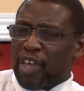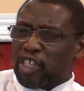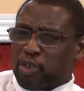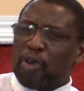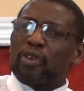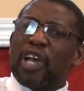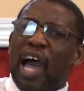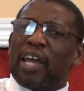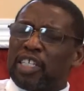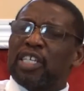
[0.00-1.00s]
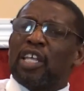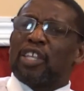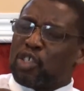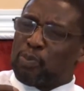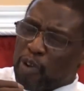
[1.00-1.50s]
The Spirit of God is
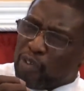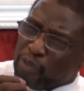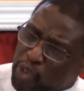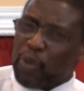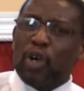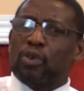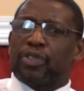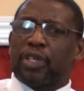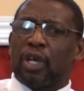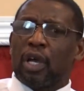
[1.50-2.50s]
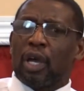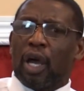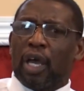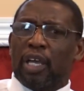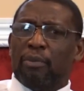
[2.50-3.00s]
the Spirit of truth.
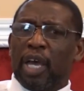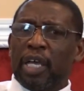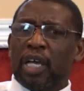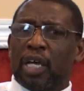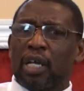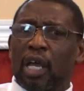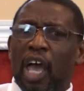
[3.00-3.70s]
Amen.